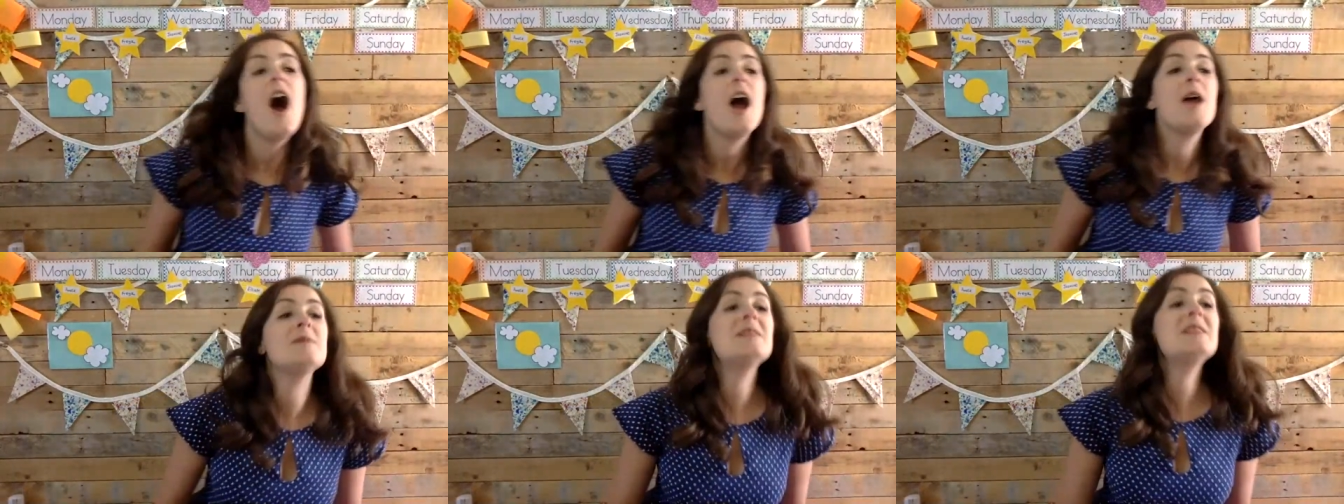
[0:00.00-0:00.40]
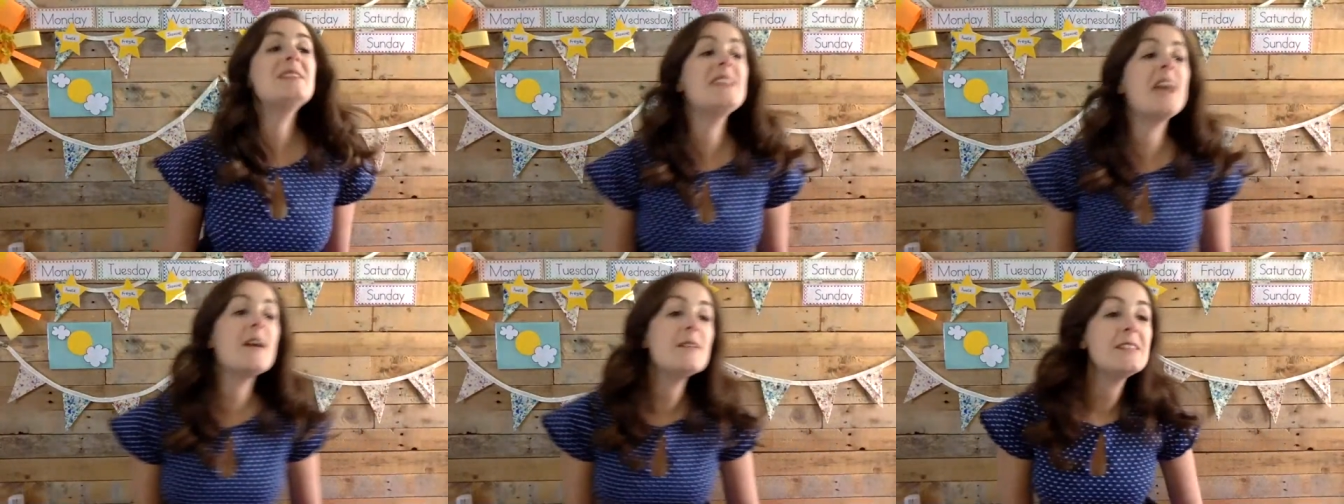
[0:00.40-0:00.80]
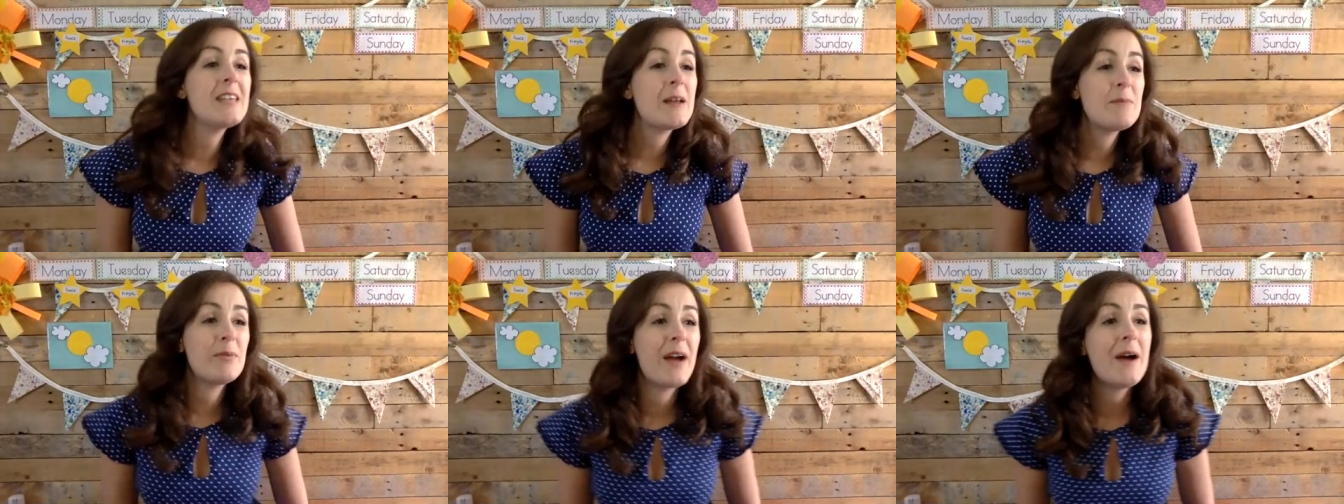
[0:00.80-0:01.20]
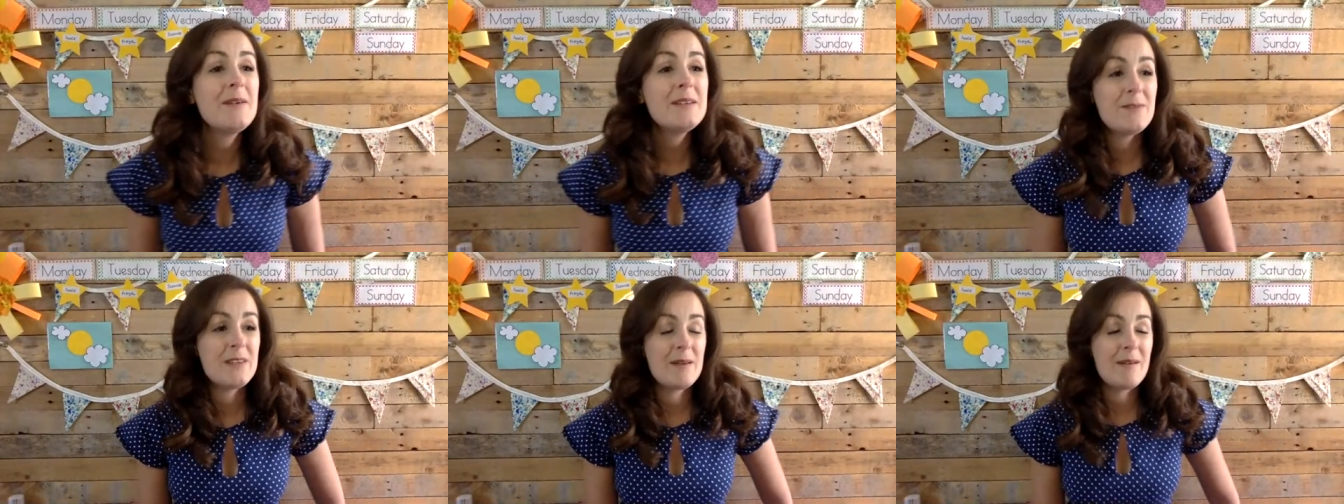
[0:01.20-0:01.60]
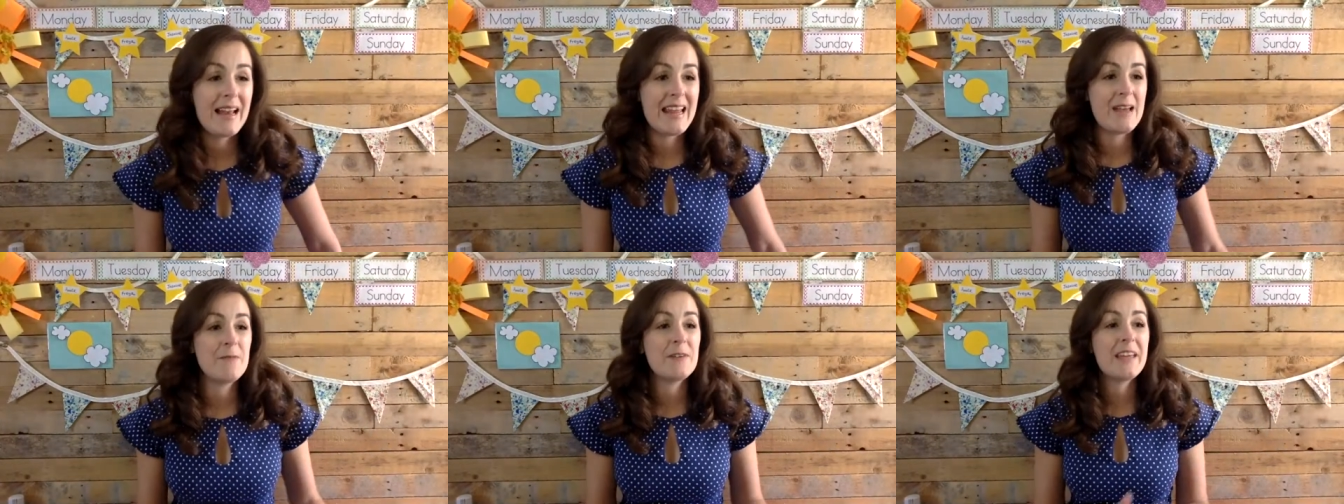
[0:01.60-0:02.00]
I'm so, so proud of you,
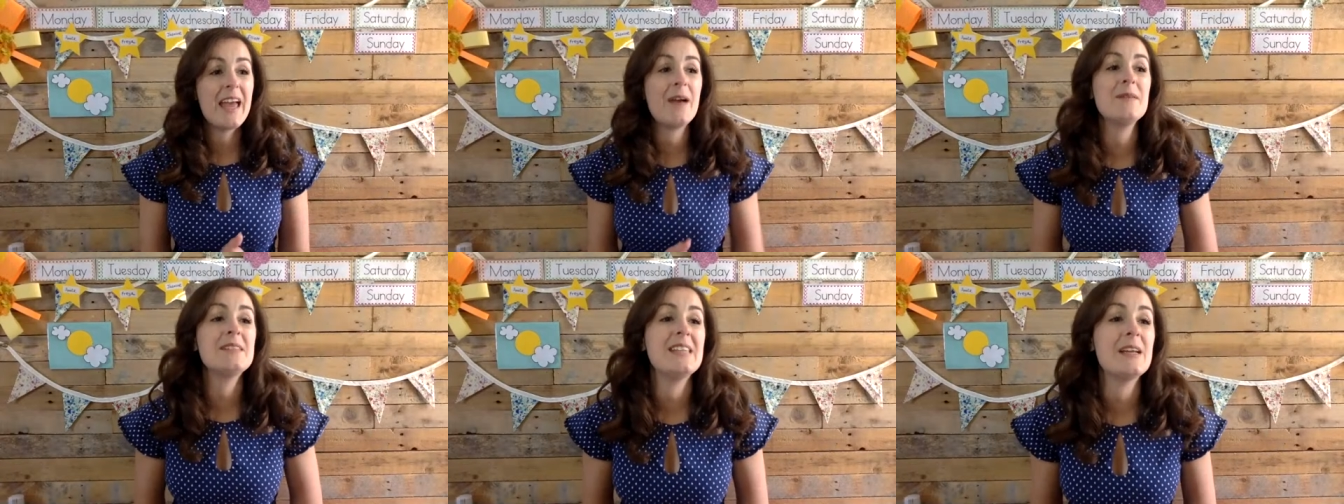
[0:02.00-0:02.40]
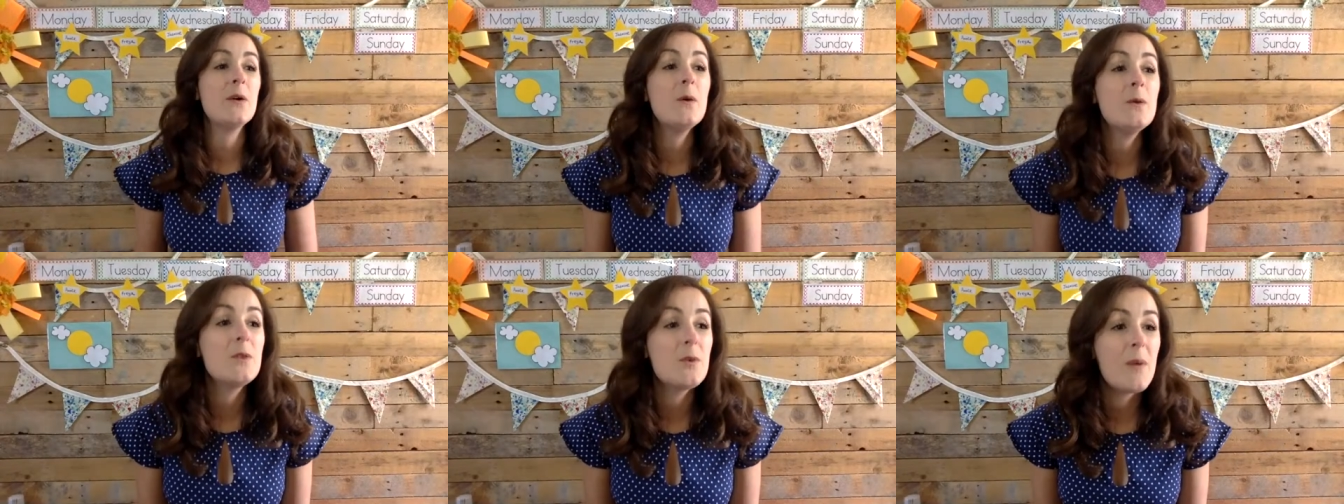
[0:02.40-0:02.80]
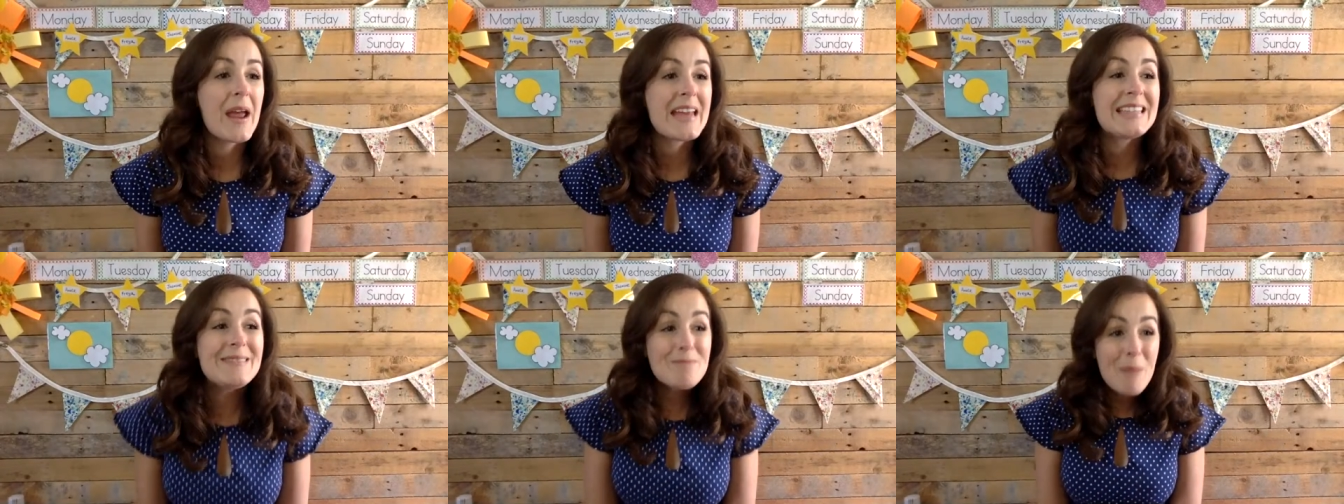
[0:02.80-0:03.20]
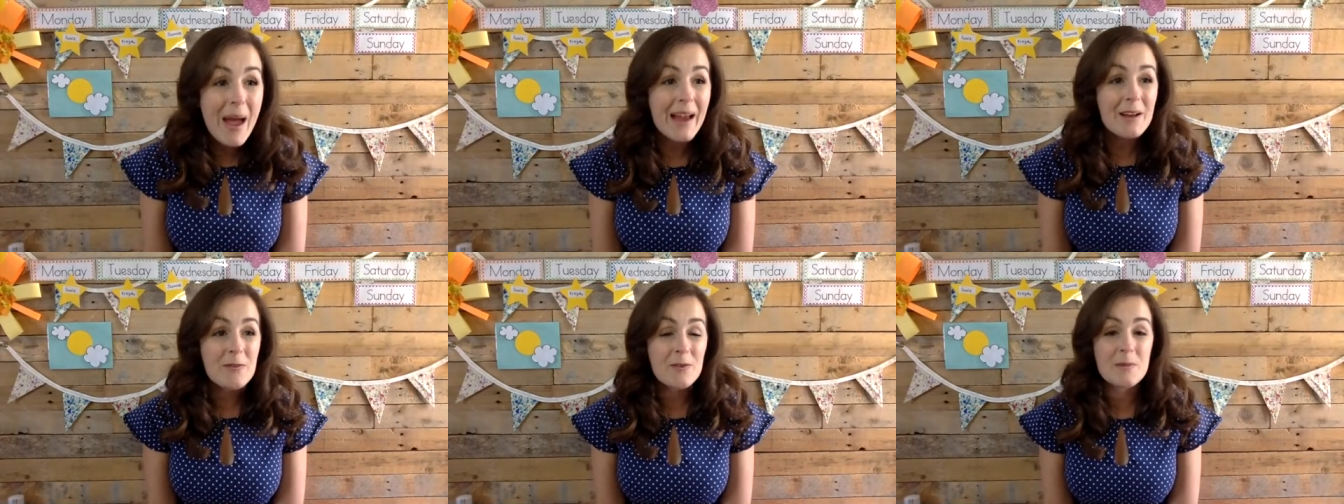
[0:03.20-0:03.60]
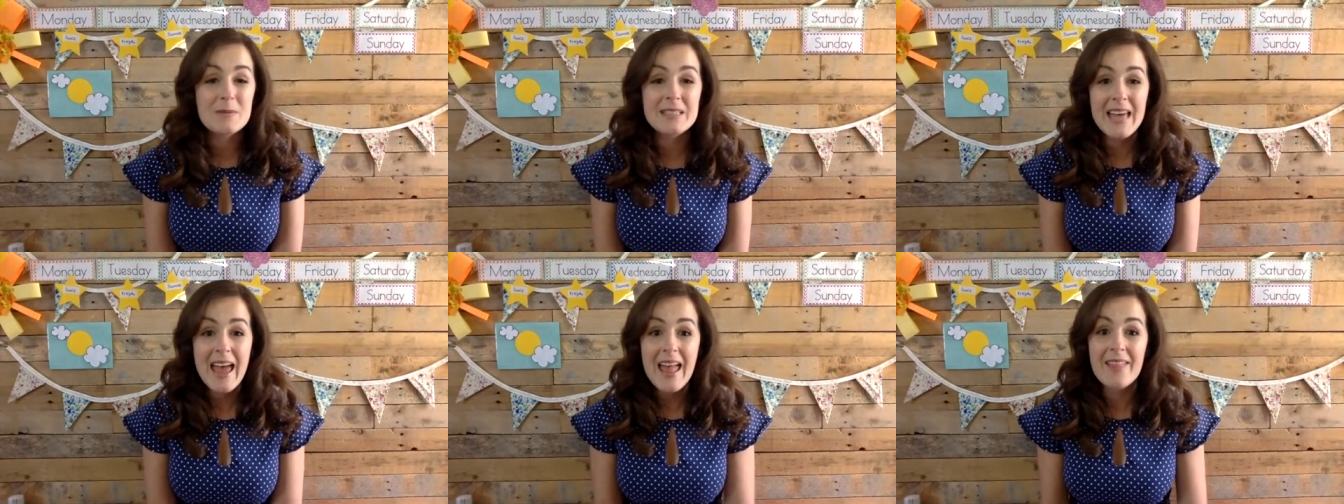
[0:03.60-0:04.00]
Elliot, for counting all the way back from
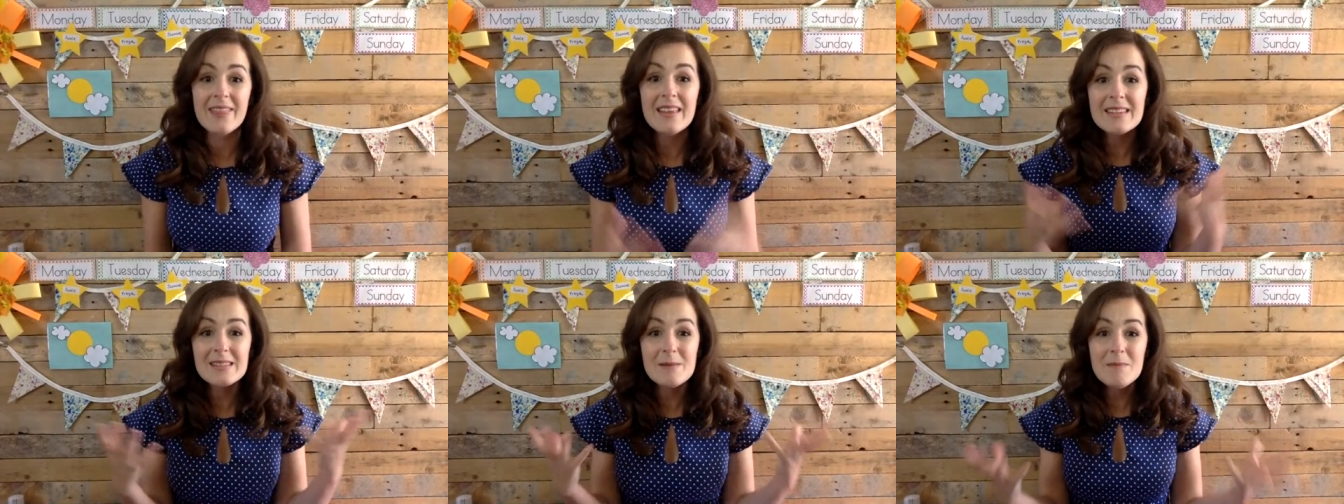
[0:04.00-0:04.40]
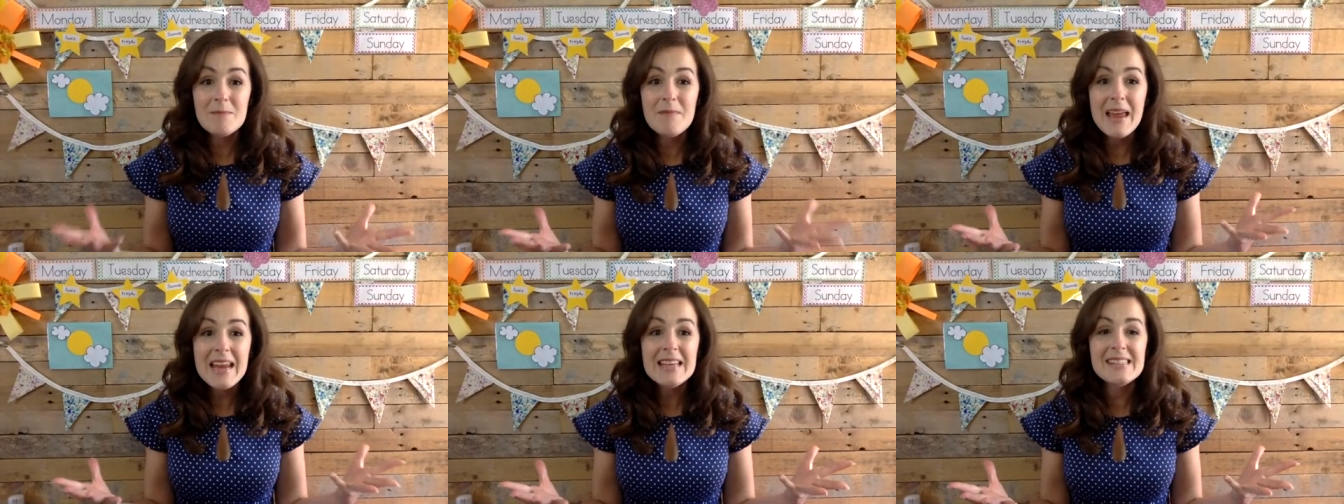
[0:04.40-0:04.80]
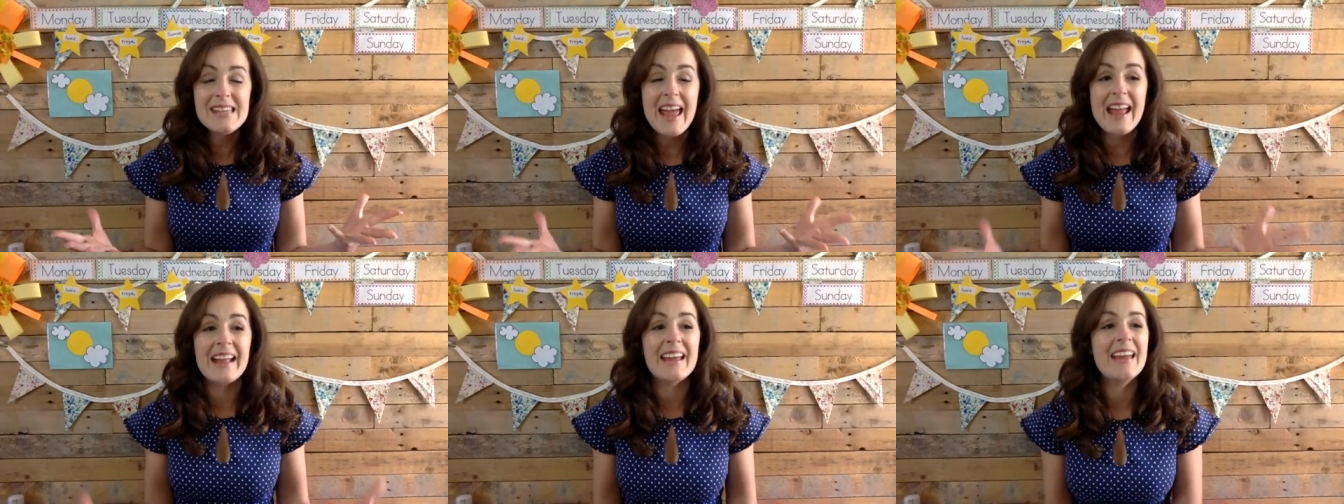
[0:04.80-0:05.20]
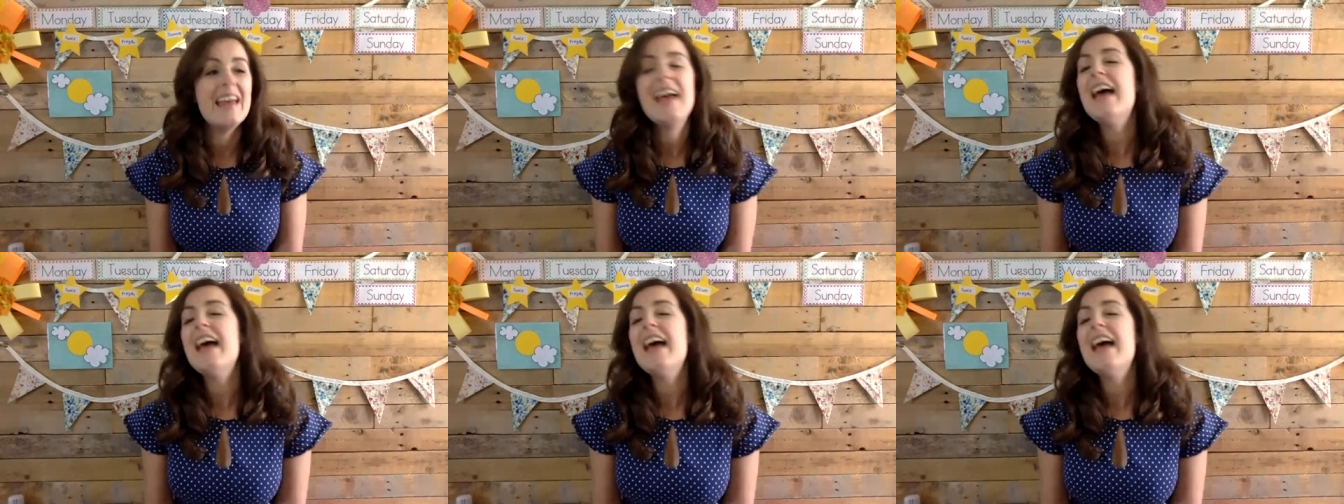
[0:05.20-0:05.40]
10. That's amazing.